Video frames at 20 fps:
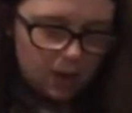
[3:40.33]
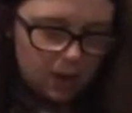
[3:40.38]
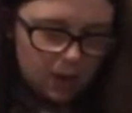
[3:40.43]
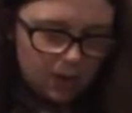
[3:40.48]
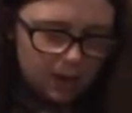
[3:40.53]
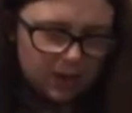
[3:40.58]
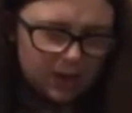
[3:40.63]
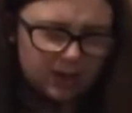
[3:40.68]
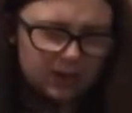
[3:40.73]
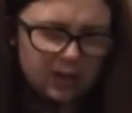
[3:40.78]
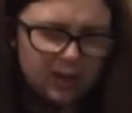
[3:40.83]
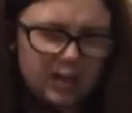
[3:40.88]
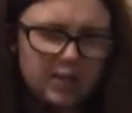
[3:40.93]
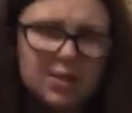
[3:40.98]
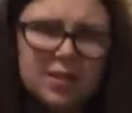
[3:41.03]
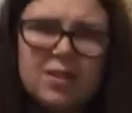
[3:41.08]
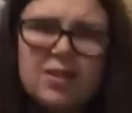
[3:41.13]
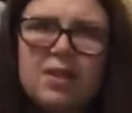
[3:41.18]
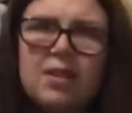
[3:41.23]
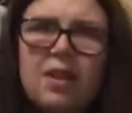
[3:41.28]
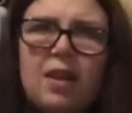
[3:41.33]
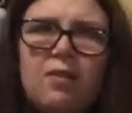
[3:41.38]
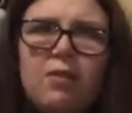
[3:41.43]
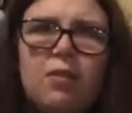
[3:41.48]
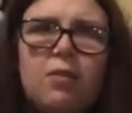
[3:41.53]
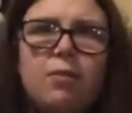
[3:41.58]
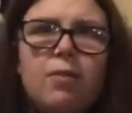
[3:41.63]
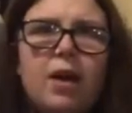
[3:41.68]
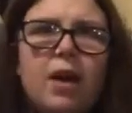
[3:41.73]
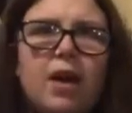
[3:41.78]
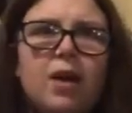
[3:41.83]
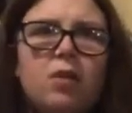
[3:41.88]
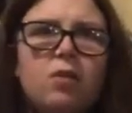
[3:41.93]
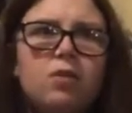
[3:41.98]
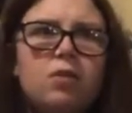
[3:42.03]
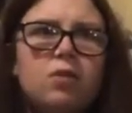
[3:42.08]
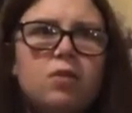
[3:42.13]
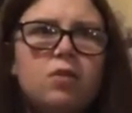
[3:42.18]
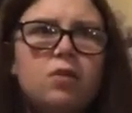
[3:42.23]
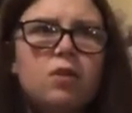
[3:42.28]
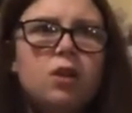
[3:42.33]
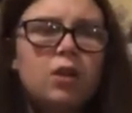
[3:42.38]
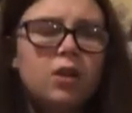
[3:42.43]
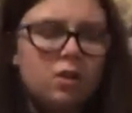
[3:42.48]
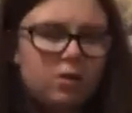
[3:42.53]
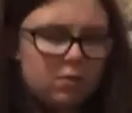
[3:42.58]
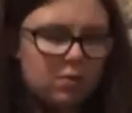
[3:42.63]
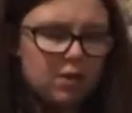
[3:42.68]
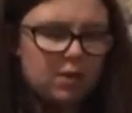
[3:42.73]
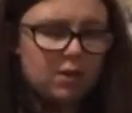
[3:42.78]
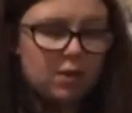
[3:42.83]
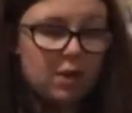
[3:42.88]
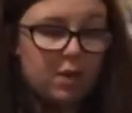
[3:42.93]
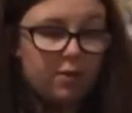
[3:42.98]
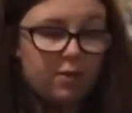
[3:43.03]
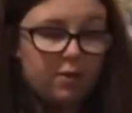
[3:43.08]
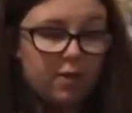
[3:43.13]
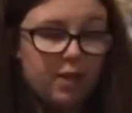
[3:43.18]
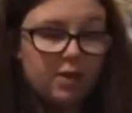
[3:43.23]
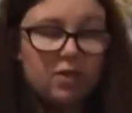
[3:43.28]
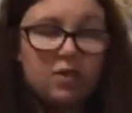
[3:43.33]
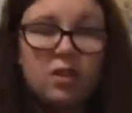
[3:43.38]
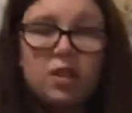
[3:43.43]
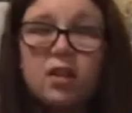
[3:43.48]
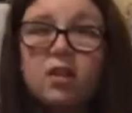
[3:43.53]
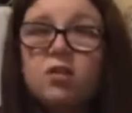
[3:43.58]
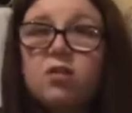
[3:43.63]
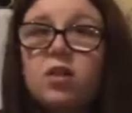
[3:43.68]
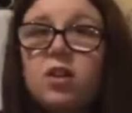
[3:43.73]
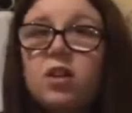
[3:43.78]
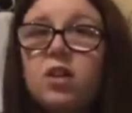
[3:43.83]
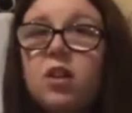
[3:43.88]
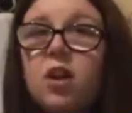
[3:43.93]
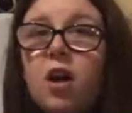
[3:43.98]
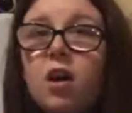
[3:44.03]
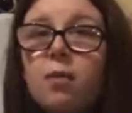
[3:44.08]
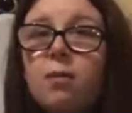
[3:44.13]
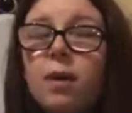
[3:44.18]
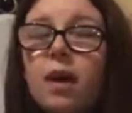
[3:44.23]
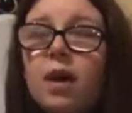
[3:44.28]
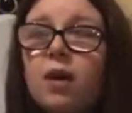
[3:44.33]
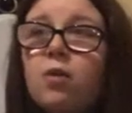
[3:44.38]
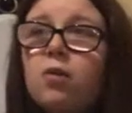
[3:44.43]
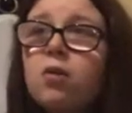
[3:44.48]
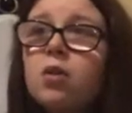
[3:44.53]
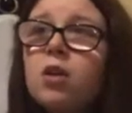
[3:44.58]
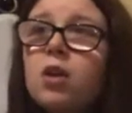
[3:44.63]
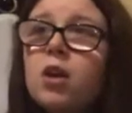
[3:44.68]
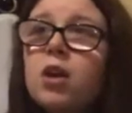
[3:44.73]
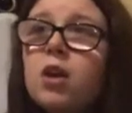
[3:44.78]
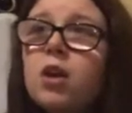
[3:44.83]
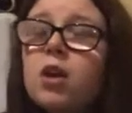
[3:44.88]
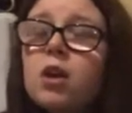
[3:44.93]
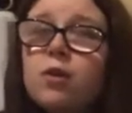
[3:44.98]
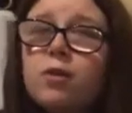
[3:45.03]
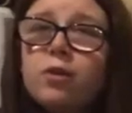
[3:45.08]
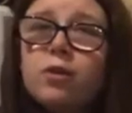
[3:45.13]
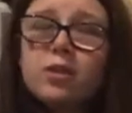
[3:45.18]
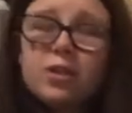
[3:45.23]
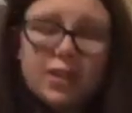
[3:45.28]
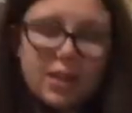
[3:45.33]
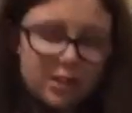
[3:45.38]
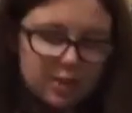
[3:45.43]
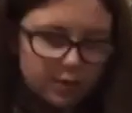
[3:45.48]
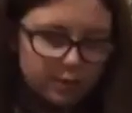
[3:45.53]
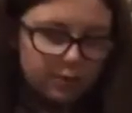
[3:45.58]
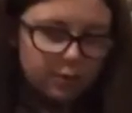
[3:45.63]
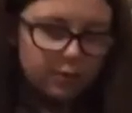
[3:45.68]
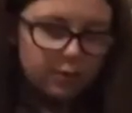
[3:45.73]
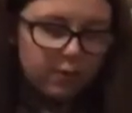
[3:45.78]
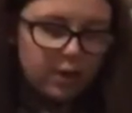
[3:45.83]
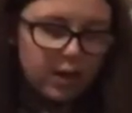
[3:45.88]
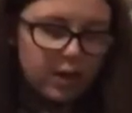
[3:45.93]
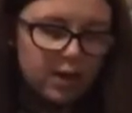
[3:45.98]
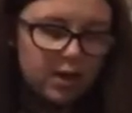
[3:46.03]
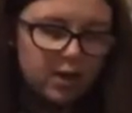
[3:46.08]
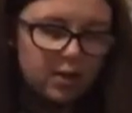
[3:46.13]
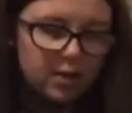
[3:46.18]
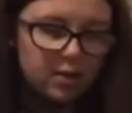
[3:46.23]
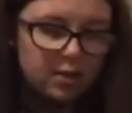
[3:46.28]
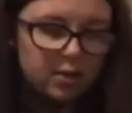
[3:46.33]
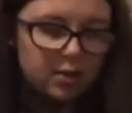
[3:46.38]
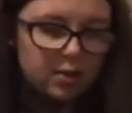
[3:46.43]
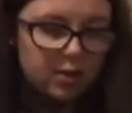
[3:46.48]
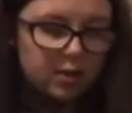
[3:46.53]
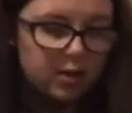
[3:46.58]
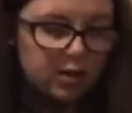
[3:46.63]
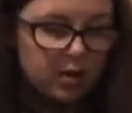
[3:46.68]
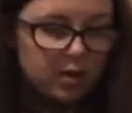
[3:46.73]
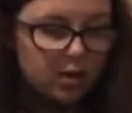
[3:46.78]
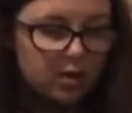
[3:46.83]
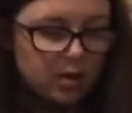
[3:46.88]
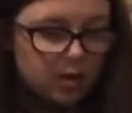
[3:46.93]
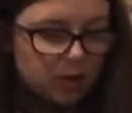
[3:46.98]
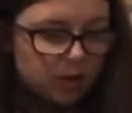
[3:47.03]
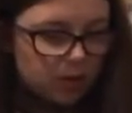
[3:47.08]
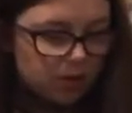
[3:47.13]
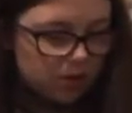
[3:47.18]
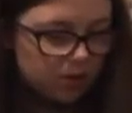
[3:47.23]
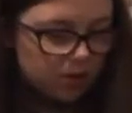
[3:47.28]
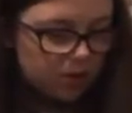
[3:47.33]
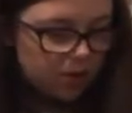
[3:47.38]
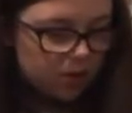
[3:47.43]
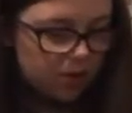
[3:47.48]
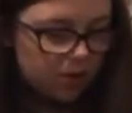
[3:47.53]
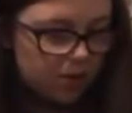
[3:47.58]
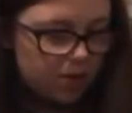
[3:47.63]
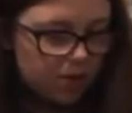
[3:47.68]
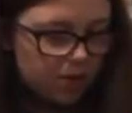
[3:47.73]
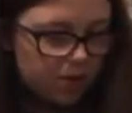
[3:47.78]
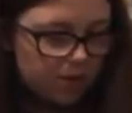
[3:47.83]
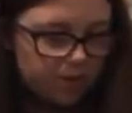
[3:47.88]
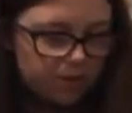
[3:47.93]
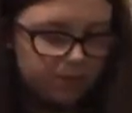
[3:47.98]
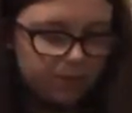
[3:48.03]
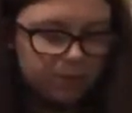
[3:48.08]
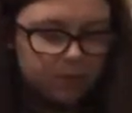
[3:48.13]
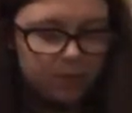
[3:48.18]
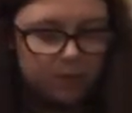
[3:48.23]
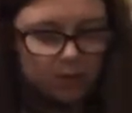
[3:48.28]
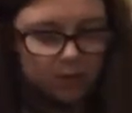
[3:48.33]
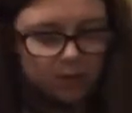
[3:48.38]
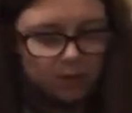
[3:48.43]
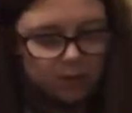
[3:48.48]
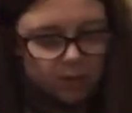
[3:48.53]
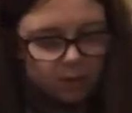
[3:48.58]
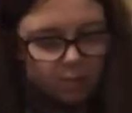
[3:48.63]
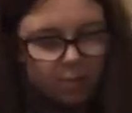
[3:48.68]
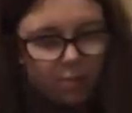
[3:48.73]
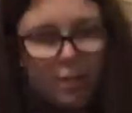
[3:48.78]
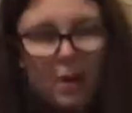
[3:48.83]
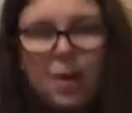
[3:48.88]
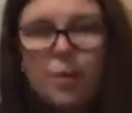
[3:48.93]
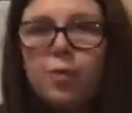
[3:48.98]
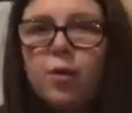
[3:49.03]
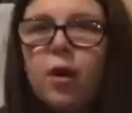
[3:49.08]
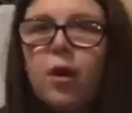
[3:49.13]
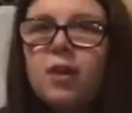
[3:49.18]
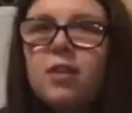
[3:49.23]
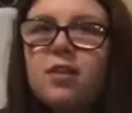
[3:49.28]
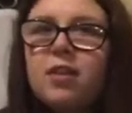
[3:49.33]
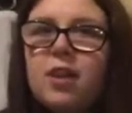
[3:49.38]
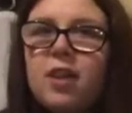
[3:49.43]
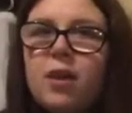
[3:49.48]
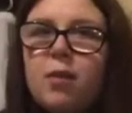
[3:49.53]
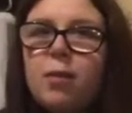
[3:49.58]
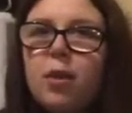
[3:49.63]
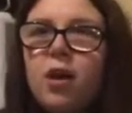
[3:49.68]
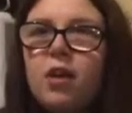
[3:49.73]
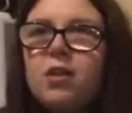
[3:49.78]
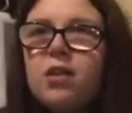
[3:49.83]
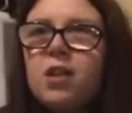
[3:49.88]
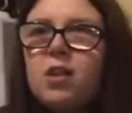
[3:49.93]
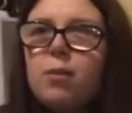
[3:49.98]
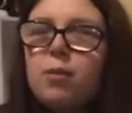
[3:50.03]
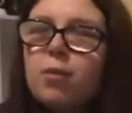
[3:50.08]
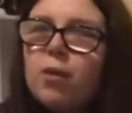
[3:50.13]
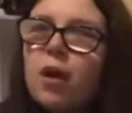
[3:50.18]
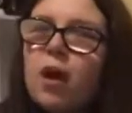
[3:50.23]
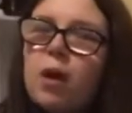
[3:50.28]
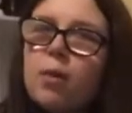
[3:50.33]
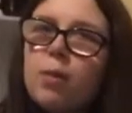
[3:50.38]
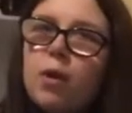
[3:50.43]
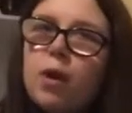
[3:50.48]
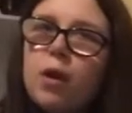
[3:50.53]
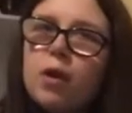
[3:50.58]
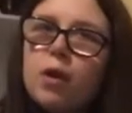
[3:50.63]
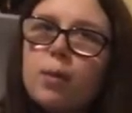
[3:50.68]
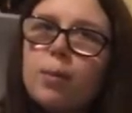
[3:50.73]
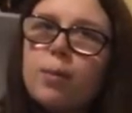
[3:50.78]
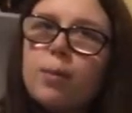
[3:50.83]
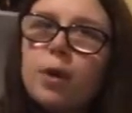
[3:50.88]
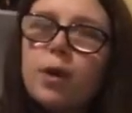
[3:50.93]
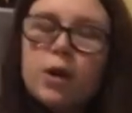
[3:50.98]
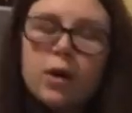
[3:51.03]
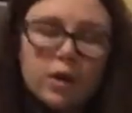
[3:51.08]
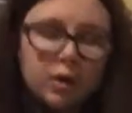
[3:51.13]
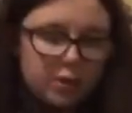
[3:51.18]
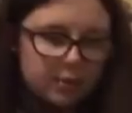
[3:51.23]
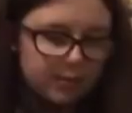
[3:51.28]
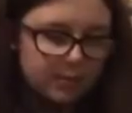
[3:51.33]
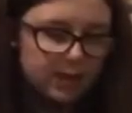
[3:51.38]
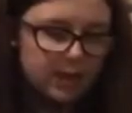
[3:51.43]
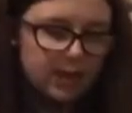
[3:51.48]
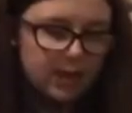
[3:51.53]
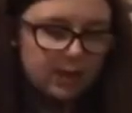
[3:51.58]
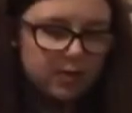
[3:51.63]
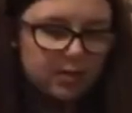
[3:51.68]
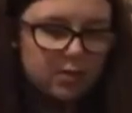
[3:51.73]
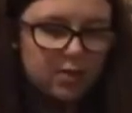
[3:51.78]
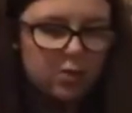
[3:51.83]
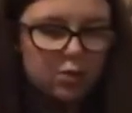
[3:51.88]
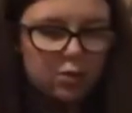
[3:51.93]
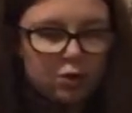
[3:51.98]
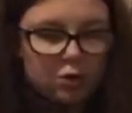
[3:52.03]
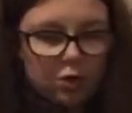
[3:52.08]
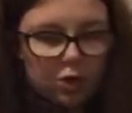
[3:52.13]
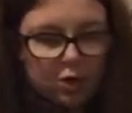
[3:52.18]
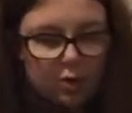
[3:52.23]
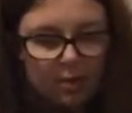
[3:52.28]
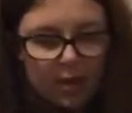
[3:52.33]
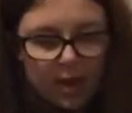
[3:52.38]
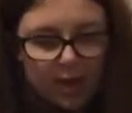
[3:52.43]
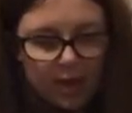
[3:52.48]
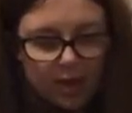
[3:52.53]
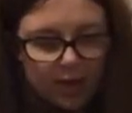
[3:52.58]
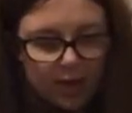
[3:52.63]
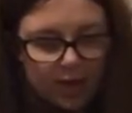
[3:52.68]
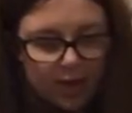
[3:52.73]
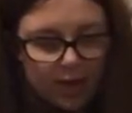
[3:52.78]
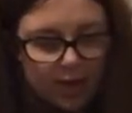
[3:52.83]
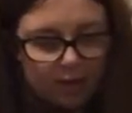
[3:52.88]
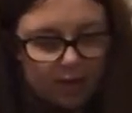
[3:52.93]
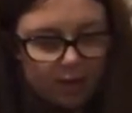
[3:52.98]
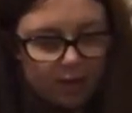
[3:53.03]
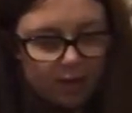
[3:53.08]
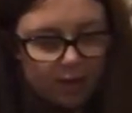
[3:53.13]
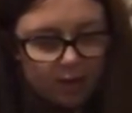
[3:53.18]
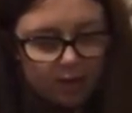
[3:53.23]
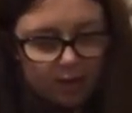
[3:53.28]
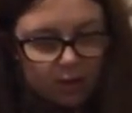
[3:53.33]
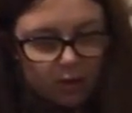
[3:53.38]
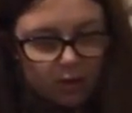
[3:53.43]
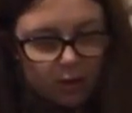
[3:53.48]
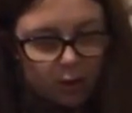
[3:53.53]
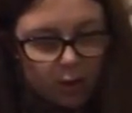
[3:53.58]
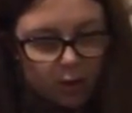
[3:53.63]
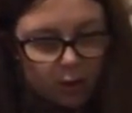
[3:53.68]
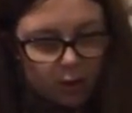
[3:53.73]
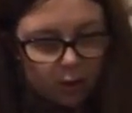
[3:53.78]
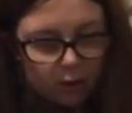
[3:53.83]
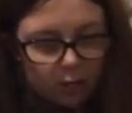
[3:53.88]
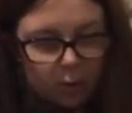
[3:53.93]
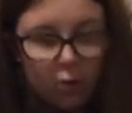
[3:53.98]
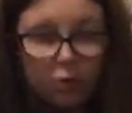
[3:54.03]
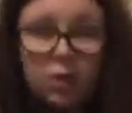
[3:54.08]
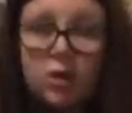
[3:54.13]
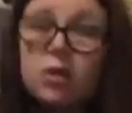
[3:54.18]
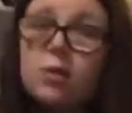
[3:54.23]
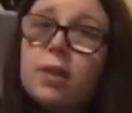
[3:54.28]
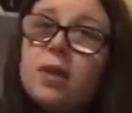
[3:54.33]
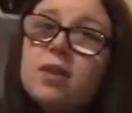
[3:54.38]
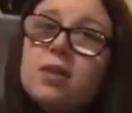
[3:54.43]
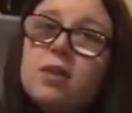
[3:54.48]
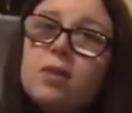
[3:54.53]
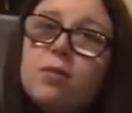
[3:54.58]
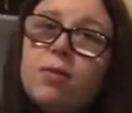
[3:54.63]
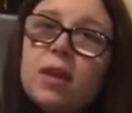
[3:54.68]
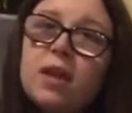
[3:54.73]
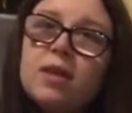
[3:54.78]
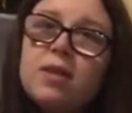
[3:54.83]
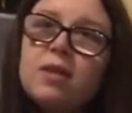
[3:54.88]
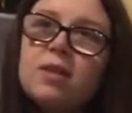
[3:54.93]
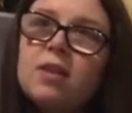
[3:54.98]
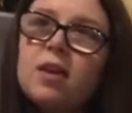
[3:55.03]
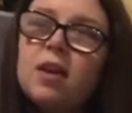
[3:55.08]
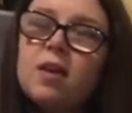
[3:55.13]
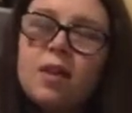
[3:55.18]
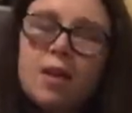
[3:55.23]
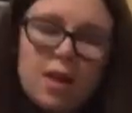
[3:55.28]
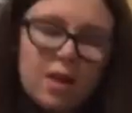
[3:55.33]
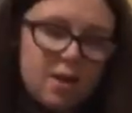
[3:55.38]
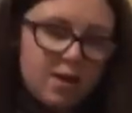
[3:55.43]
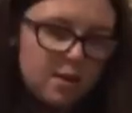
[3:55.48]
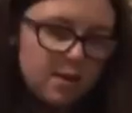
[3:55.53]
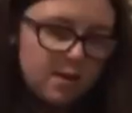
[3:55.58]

I think it's like £7, 9 uh, no, in fact I think it was like £9 for a set of three. Um, bit pricey, pricier than Primark, but it's not too bad I guess. There is loads more expensive places out there.